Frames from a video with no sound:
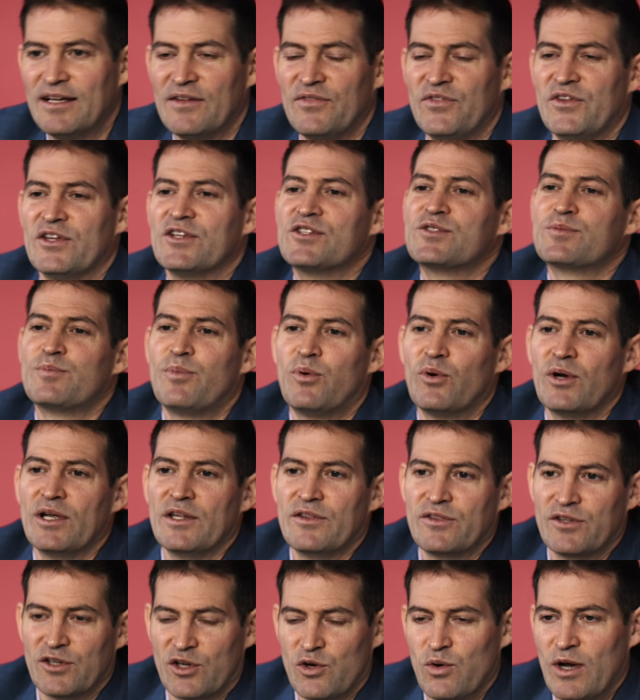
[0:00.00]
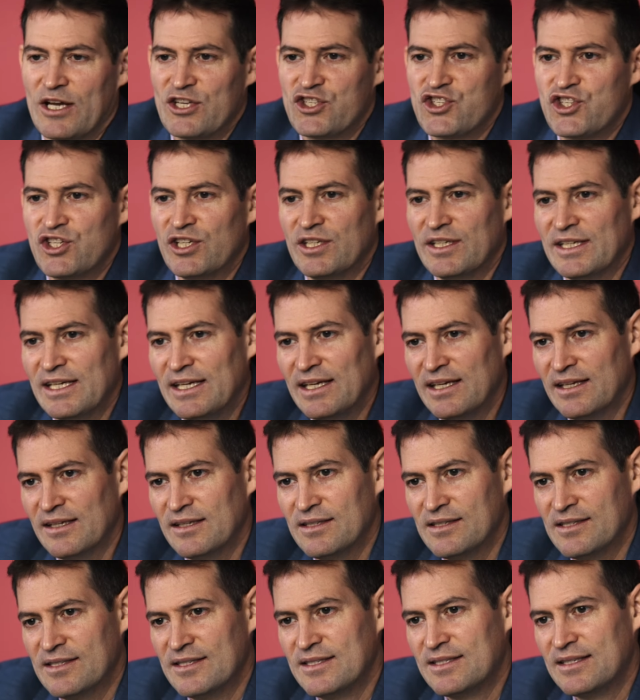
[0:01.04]
At this point, the question
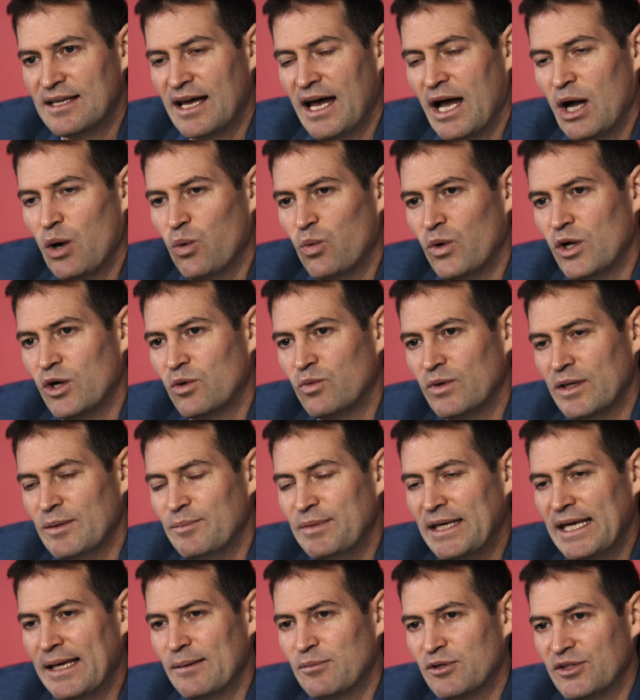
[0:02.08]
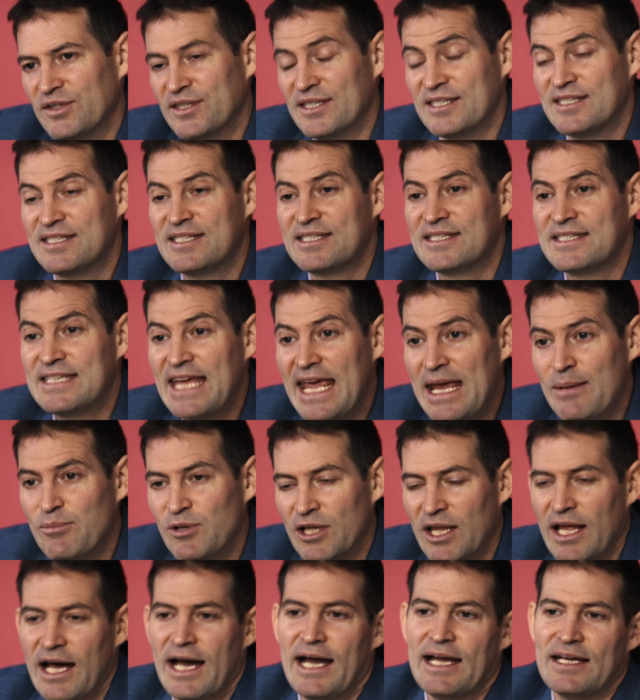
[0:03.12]
is uh, will we be able to
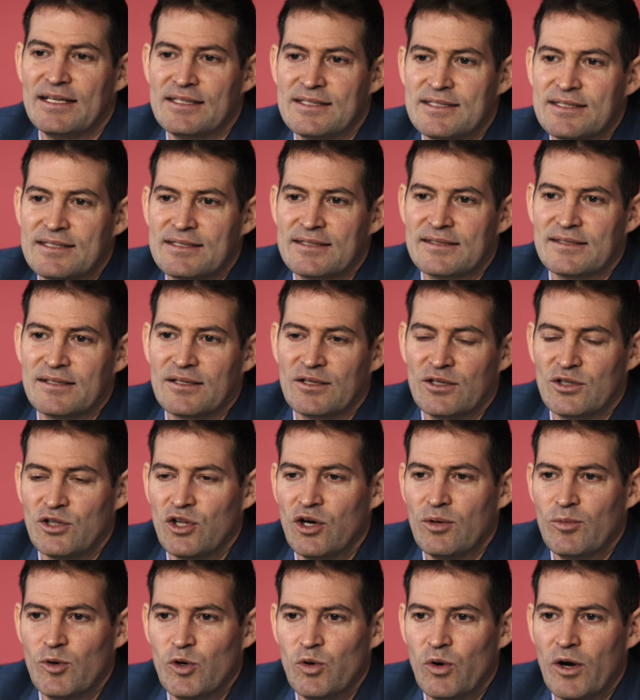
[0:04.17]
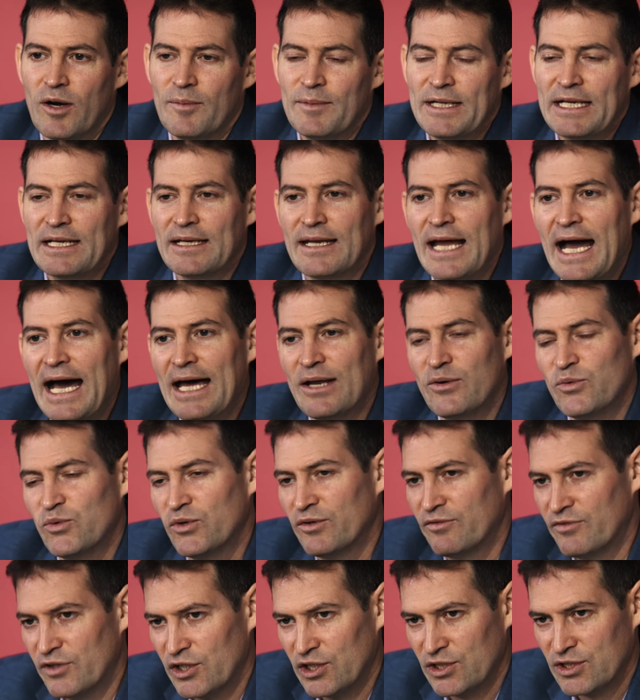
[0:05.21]
stabilize global warming, not
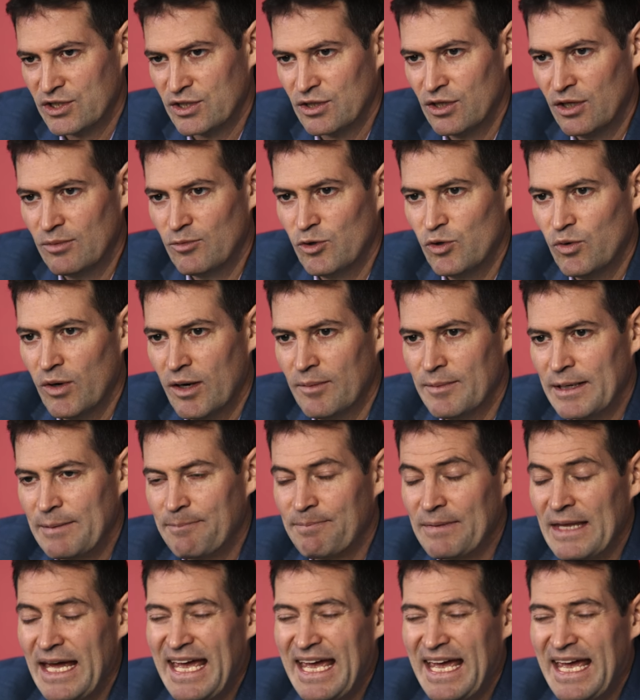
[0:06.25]
reverse global warming?